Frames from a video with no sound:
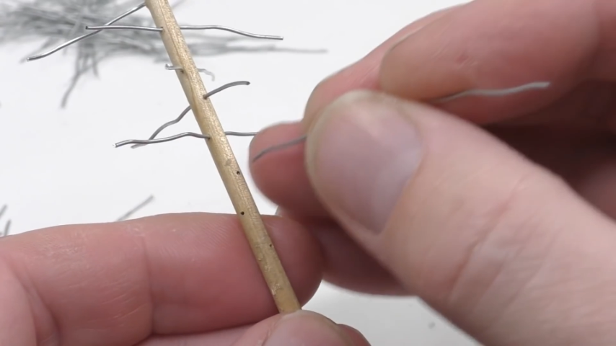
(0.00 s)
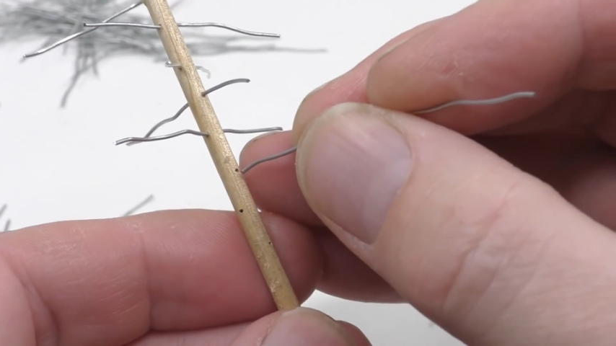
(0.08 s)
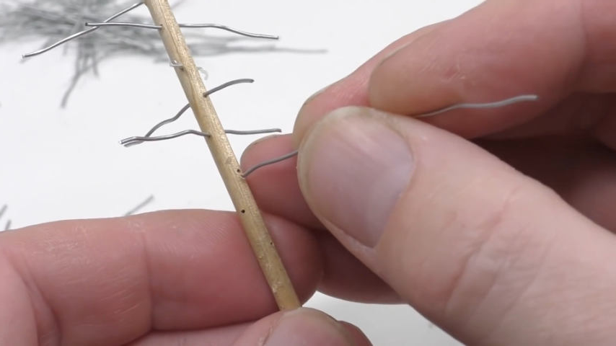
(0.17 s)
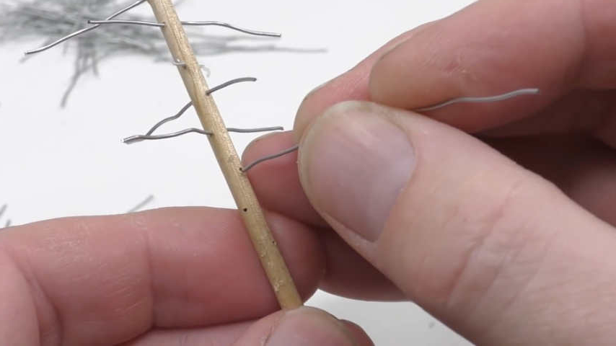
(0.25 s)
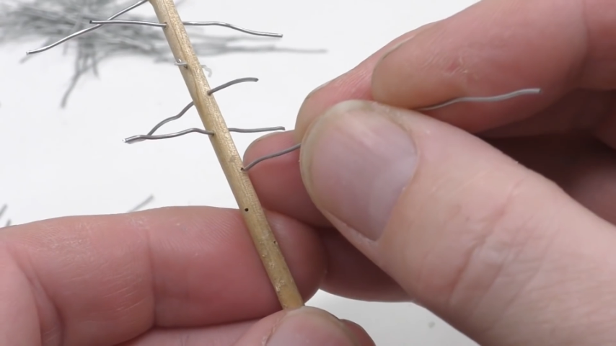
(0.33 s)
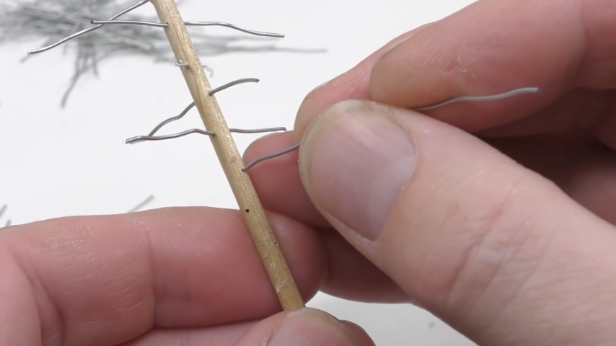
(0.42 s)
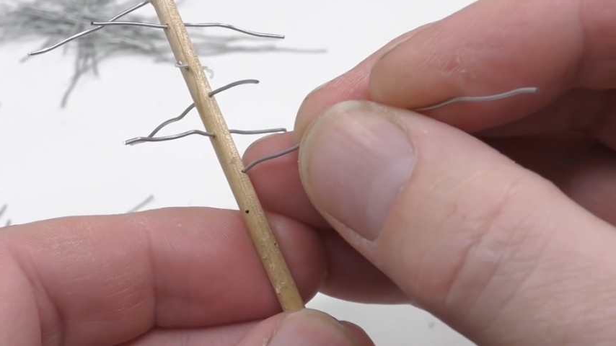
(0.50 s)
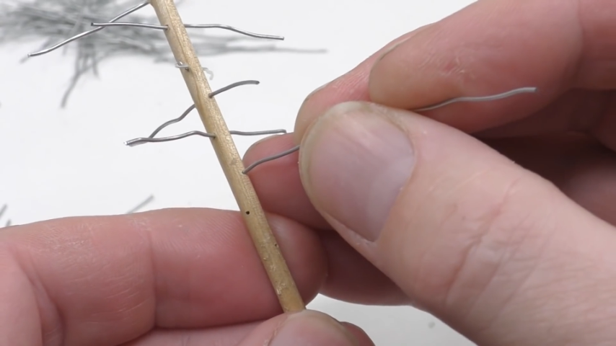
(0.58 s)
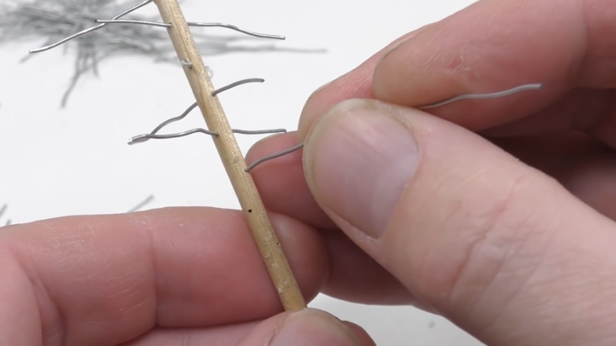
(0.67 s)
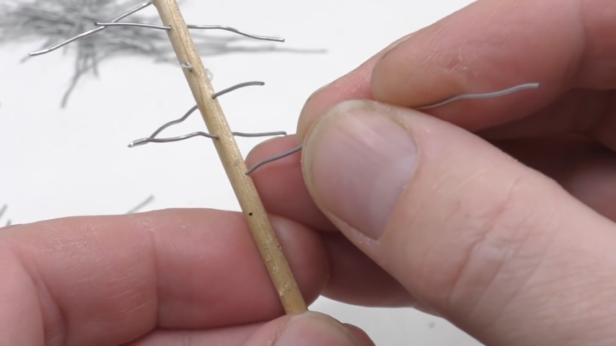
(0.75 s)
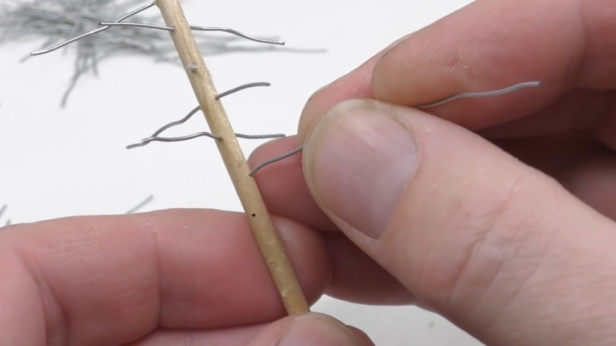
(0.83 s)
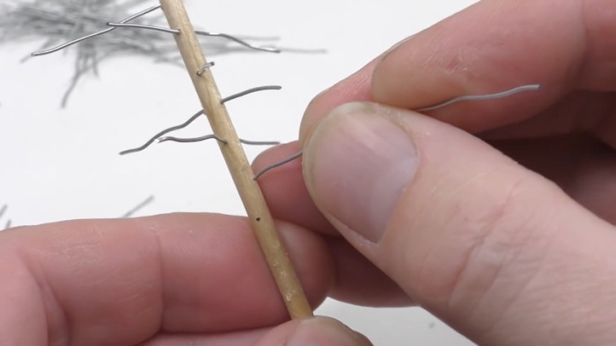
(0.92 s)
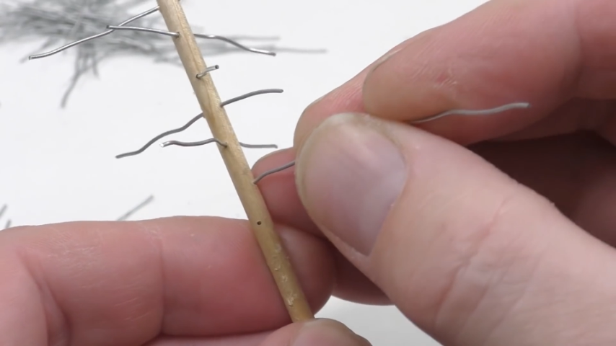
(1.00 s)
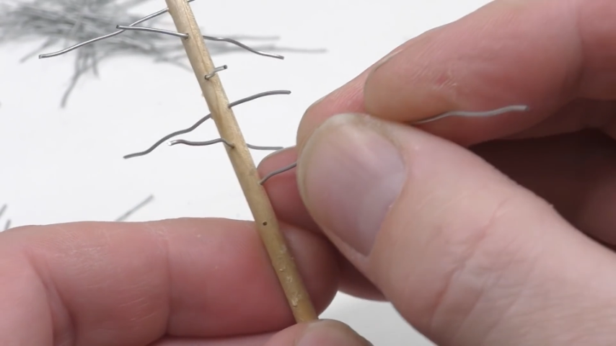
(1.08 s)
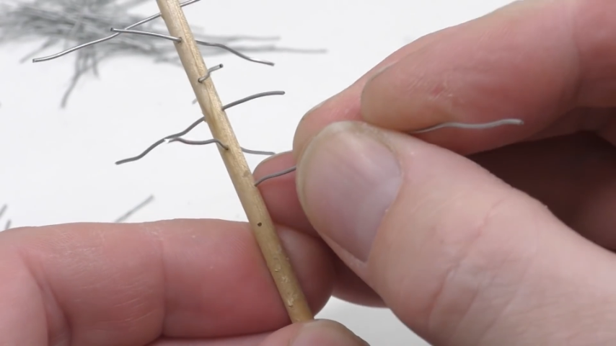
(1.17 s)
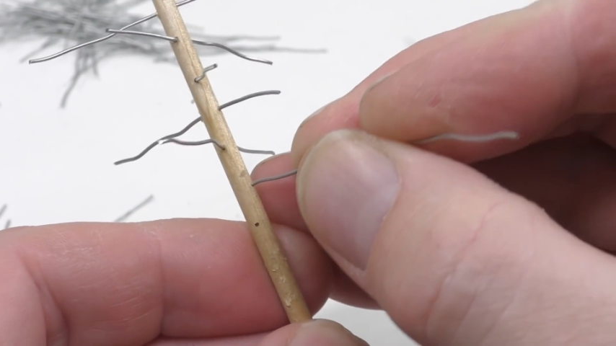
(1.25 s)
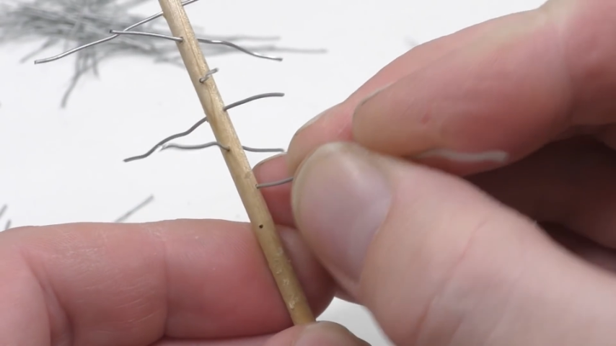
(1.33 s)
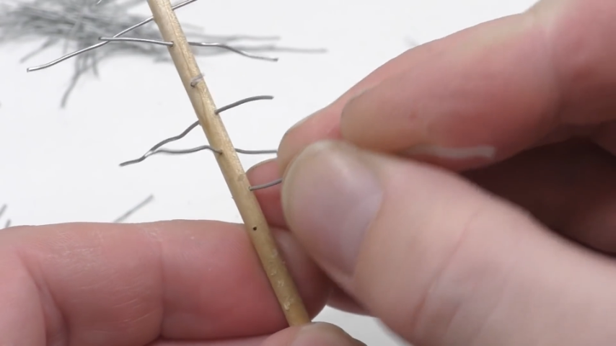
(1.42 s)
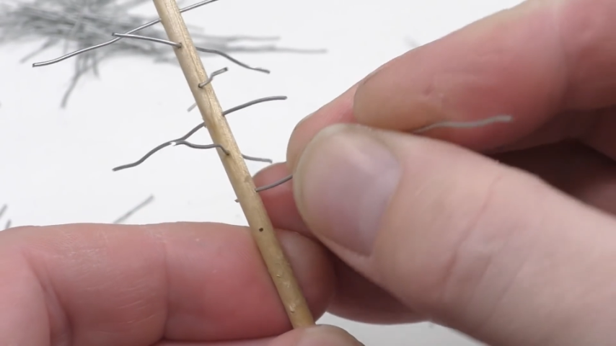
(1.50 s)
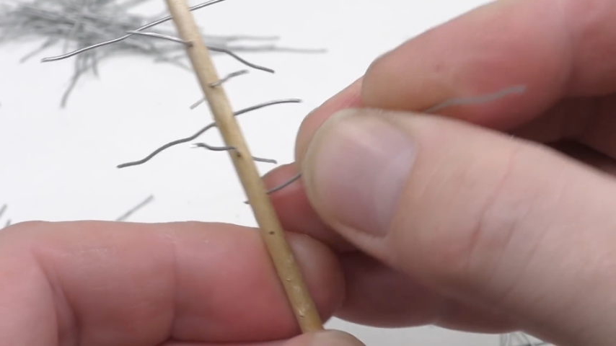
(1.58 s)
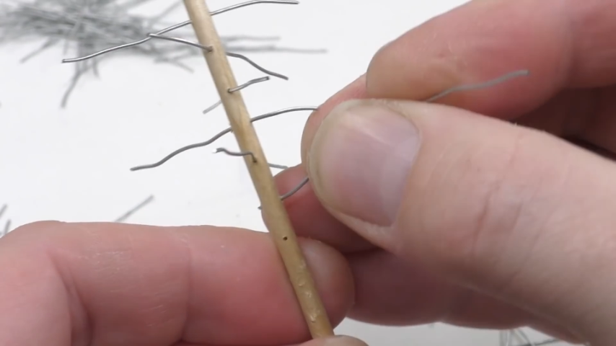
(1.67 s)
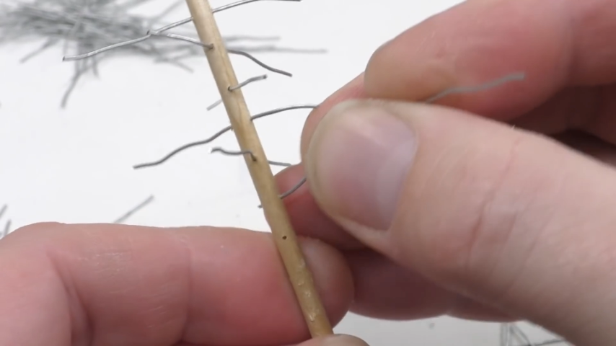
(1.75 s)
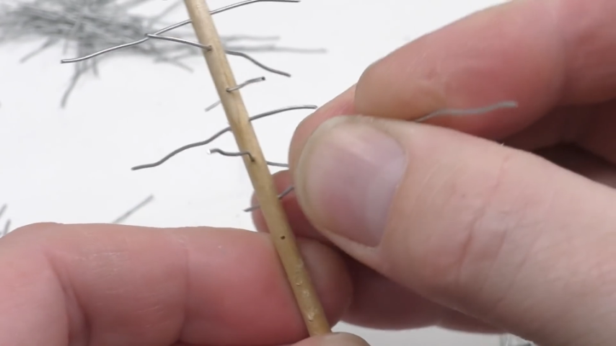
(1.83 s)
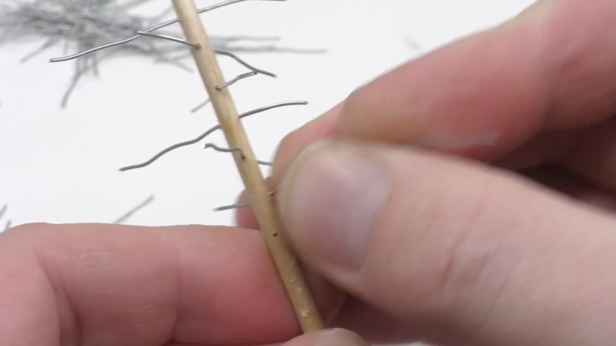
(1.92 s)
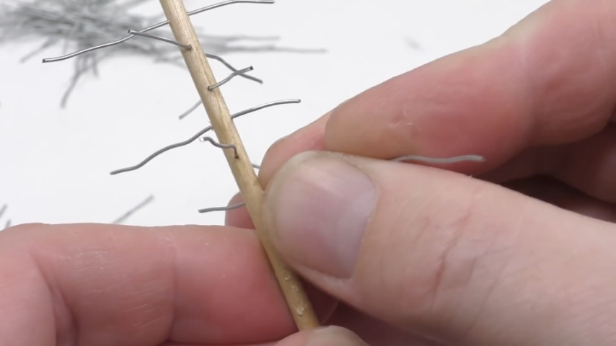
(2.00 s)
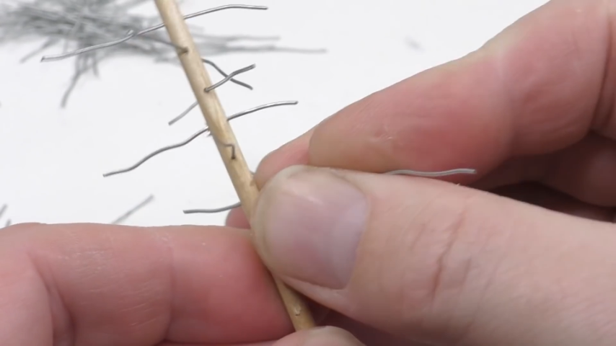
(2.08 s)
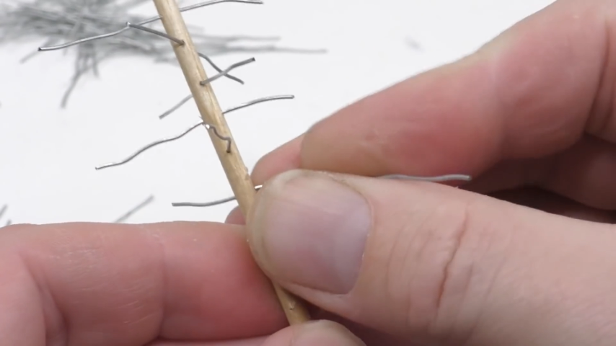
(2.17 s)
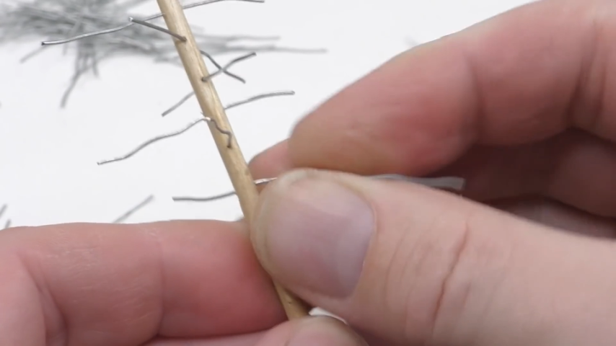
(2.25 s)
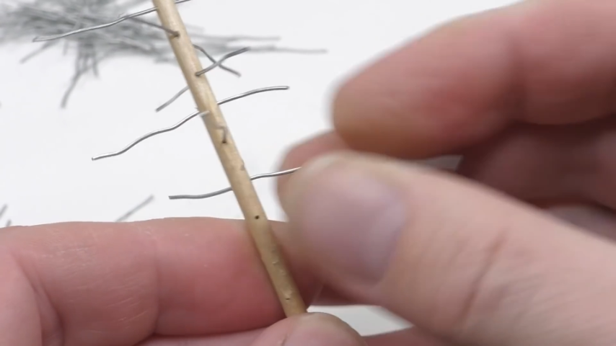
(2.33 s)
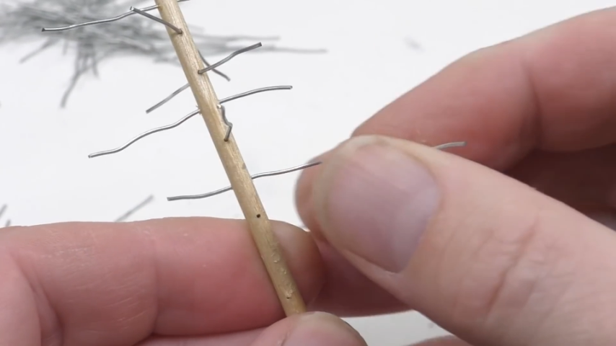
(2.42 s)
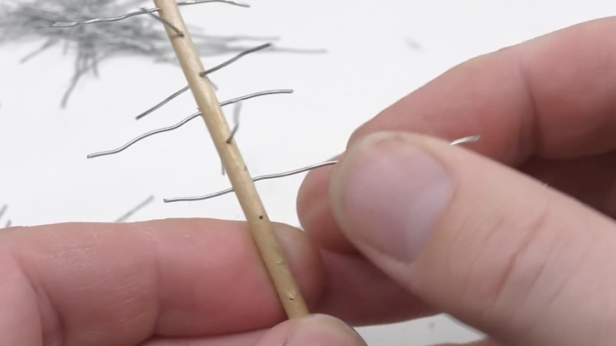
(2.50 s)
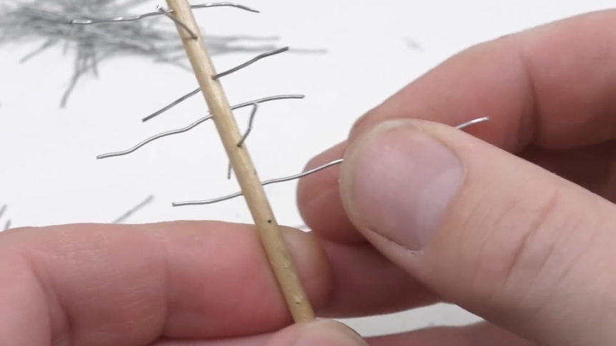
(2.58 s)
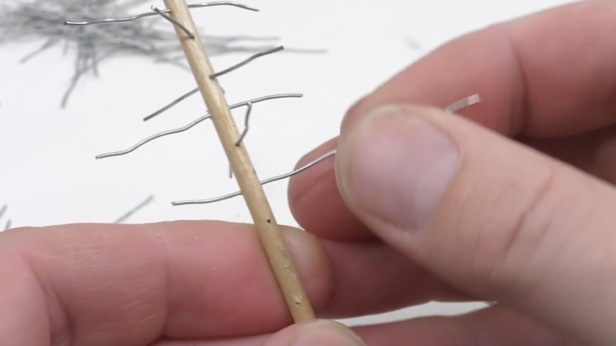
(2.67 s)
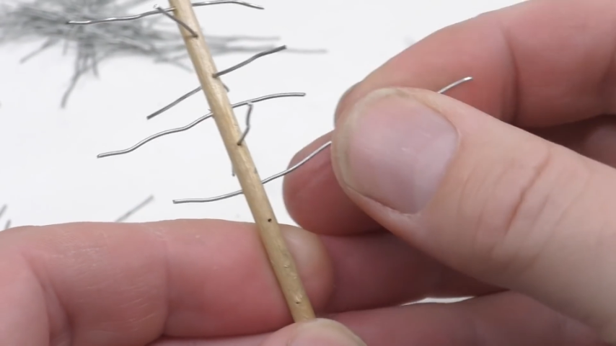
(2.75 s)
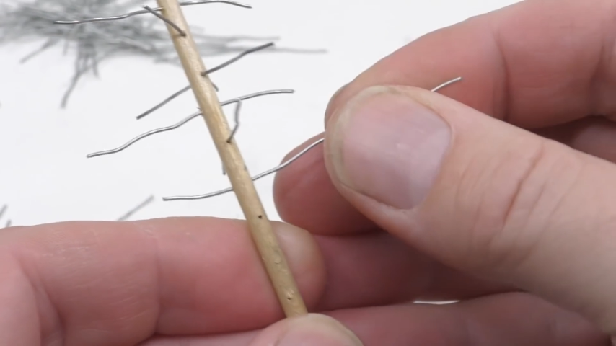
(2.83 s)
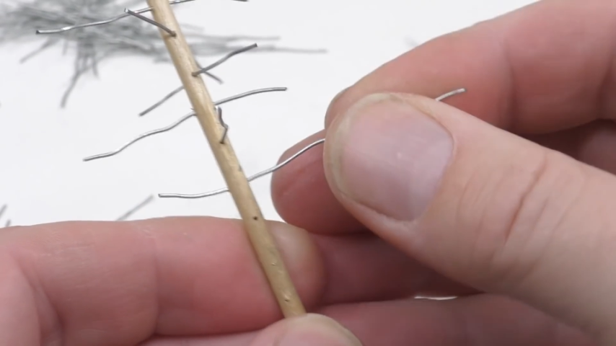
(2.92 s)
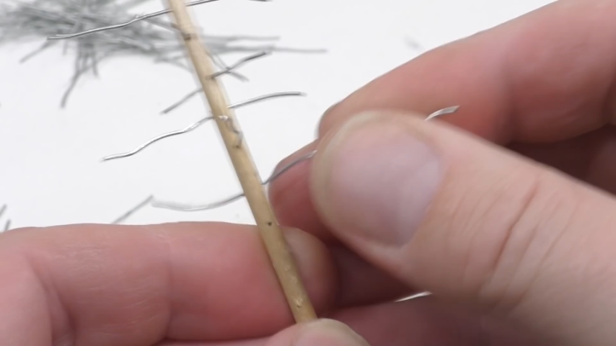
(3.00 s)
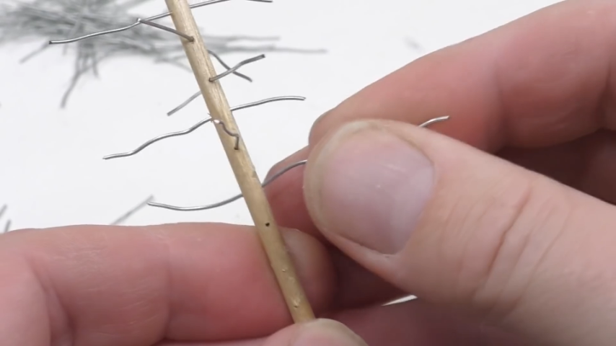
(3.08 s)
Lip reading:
Nobody's mouth can be seen.